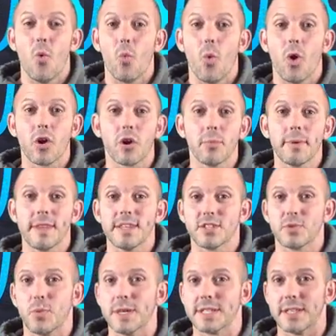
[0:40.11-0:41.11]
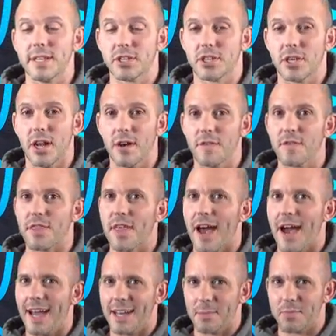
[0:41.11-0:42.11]
Welcome to this week's edition of the
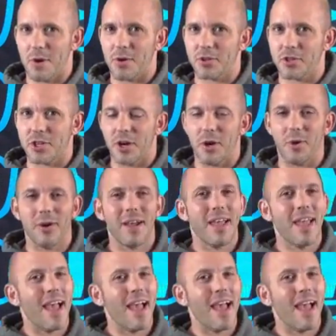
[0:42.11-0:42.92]
Honda Pro Show.